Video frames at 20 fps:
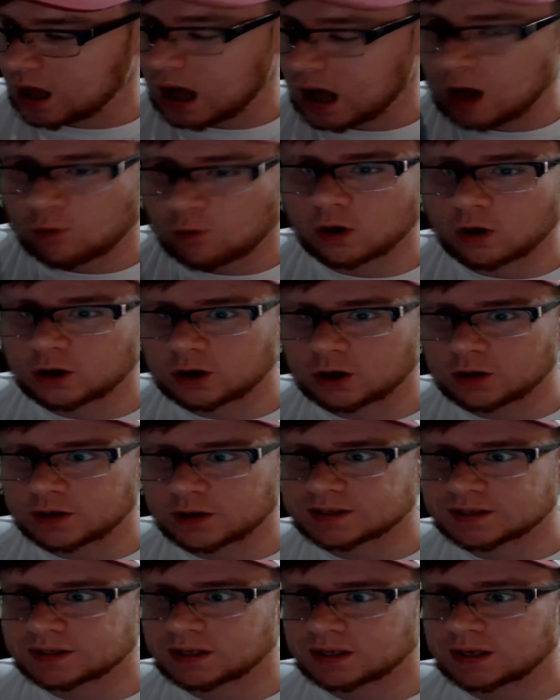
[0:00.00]
I'll work on
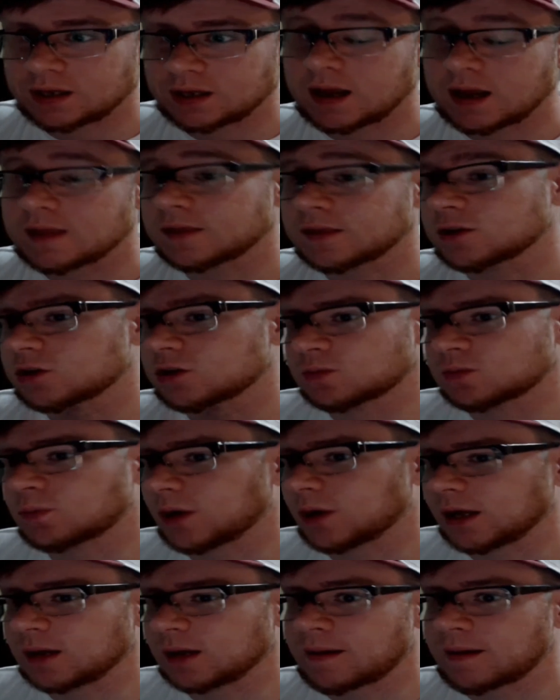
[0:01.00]
this thing and then just
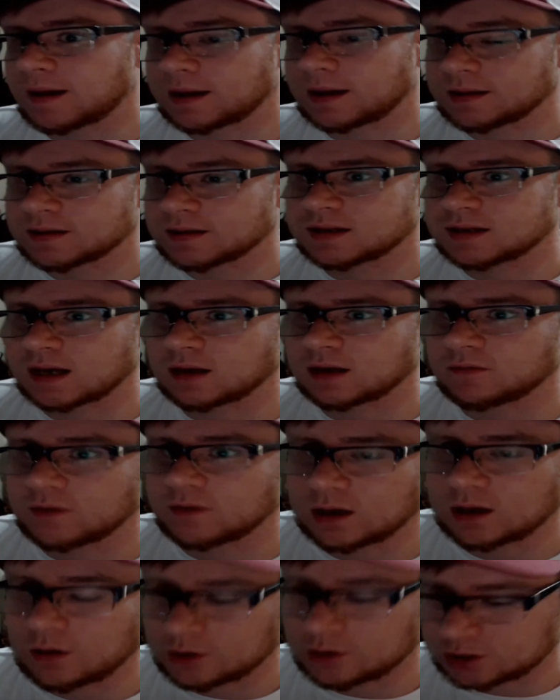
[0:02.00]
bring it back in the second
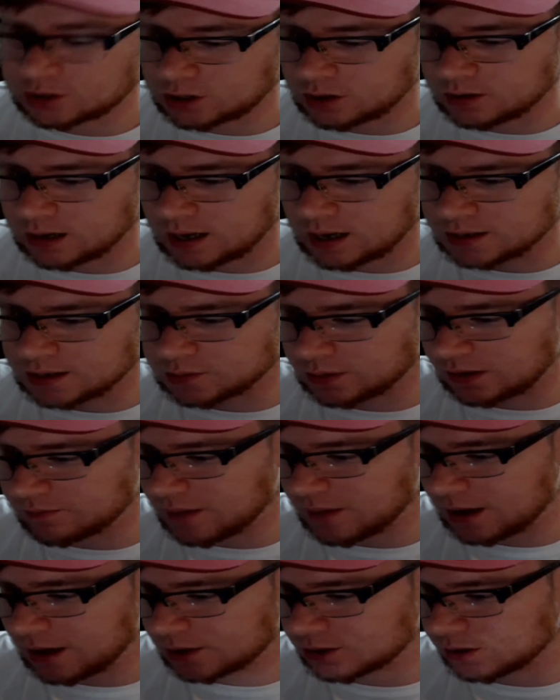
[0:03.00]
video and show you guys what I've
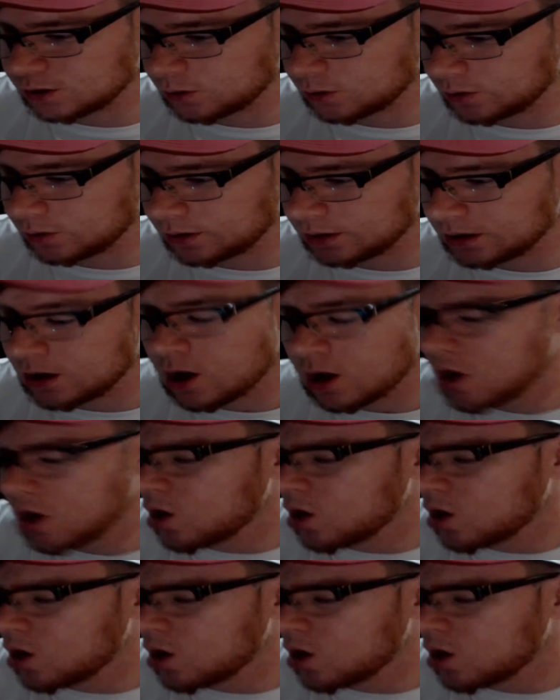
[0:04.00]
managed to do with it.